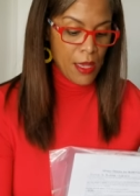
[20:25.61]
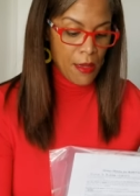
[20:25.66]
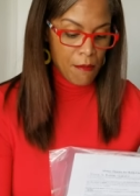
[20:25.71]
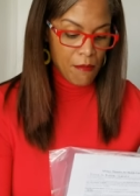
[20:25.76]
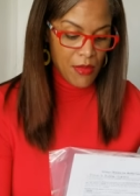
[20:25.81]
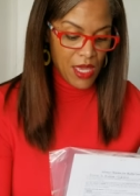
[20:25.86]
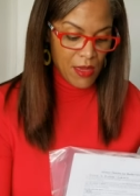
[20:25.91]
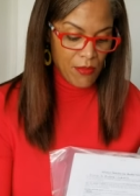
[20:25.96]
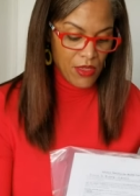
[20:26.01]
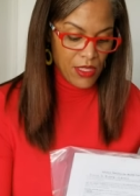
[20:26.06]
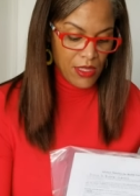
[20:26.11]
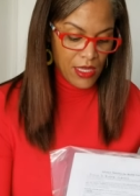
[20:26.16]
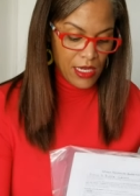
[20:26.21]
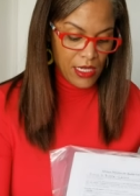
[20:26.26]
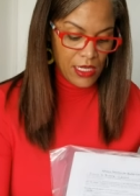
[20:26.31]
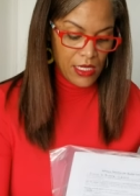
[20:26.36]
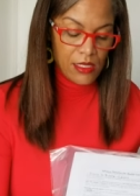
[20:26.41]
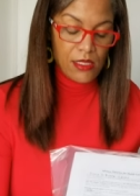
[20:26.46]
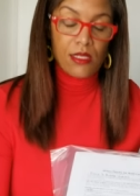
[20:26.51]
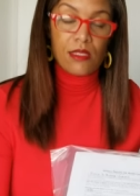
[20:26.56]
Maybe they
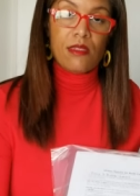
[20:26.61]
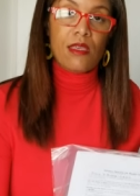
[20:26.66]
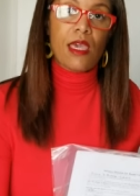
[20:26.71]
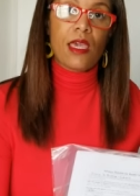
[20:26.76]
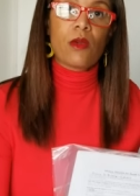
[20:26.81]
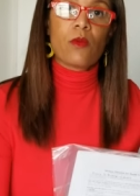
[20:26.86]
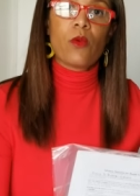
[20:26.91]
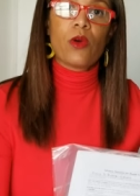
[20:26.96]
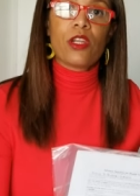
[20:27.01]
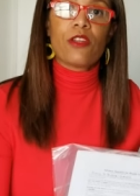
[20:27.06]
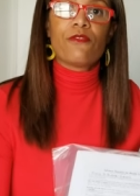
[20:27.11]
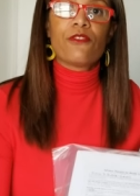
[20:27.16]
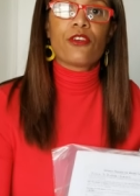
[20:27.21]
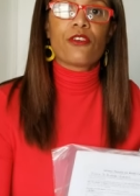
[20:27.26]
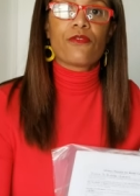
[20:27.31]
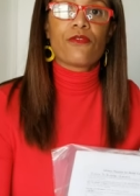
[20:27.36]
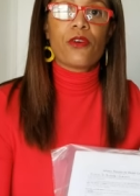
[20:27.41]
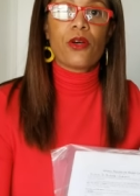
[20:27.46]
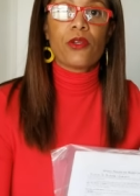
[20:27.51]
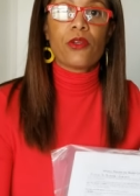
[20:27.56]
need to take one of your
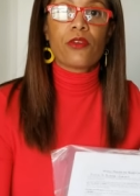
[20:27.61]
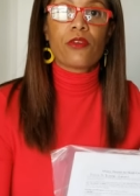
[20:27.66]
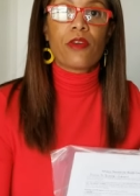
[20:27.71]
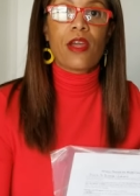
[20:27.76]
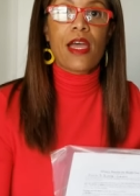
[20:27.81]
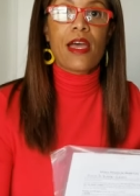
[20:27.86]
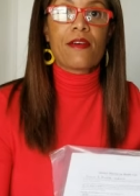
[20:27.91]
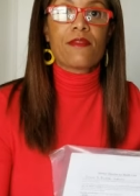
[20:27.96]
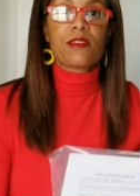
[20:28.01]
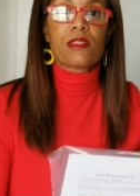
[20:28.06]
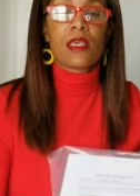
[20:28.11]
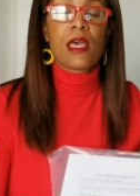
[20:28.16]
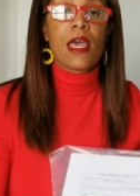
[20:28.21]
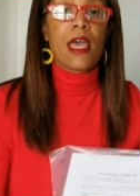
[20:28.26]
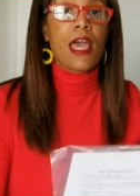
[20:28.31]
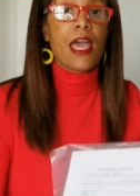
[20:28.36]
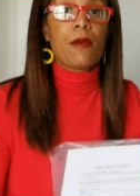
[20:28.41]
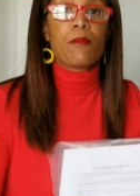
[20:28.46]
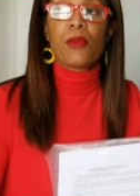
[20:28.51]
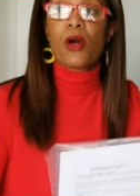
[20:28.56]
photographs
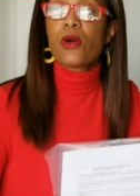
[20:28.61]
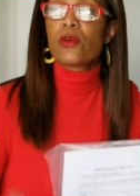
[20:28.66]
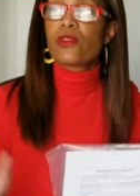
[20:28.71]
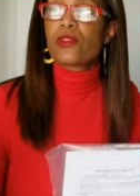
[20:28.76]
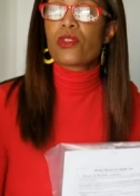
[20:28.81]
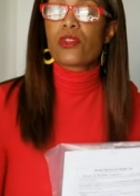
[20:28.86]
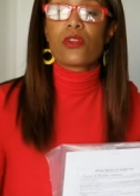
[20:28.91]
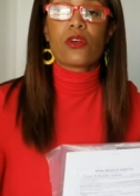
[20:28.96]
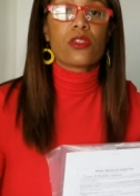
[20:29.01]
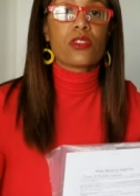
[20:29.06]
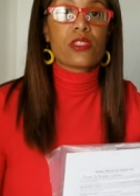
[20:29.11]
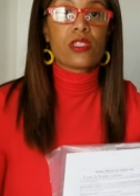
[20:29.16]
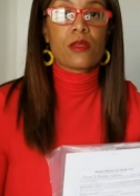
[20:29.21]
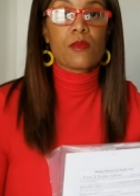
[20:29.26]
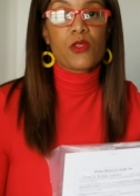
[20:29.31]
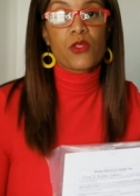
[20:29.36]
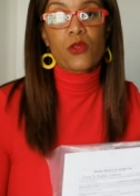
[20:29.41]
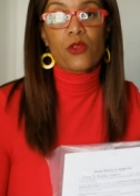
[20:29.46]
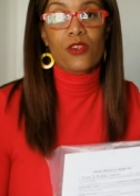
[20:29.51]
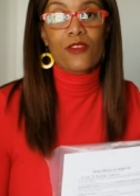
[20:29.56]
and post it on some
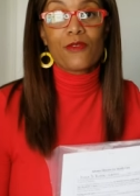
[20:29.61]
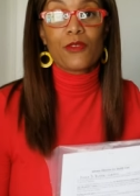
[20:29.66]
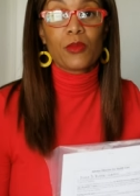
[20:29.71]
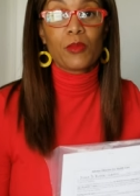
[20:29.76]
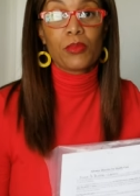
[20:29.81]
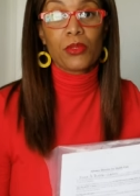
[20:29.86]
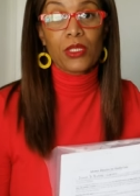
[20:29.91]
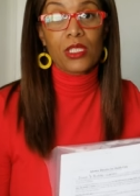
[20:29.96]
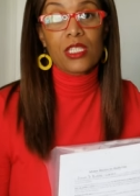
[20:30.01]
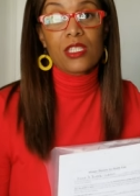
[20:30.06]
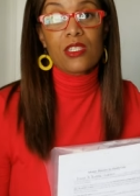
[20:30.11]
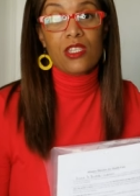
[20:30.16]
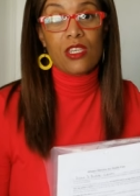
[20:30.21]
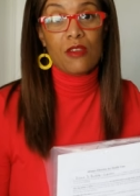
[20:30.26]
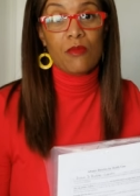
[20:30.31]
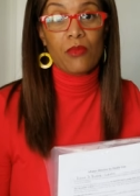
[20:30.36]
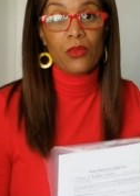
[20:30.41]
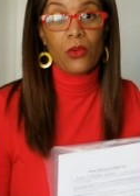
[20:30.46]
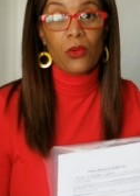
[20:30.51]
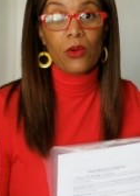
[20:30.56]
sort of a
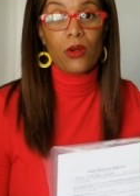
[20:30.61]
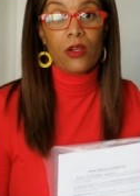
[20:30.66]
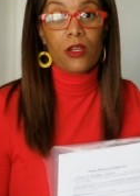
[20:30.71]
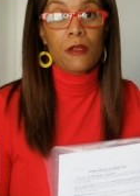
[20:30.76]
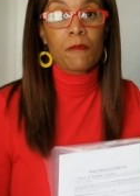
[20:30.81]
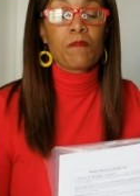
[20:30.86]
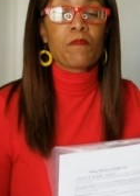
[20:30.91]
bulletin board